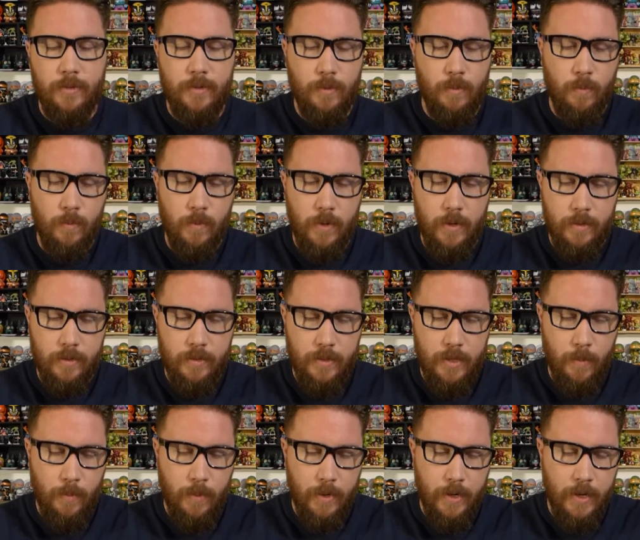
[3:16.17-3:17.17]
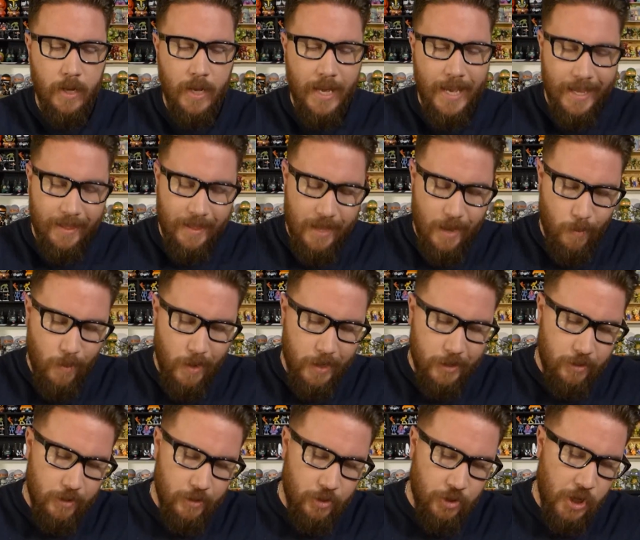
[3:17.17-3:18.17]
to someone that
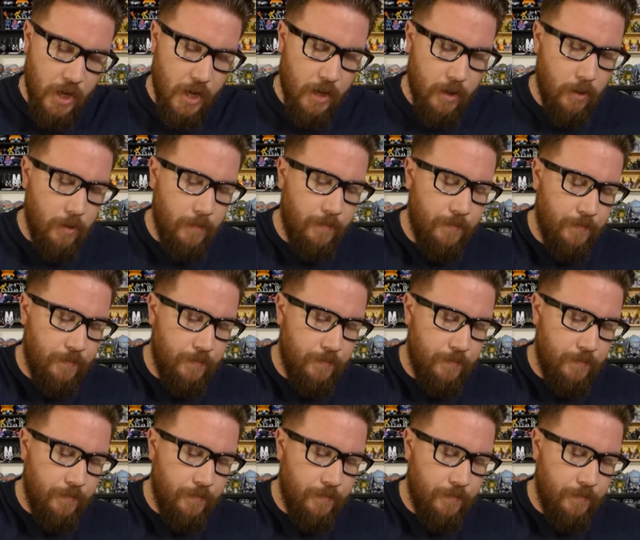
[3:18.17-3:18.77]
watched the channel.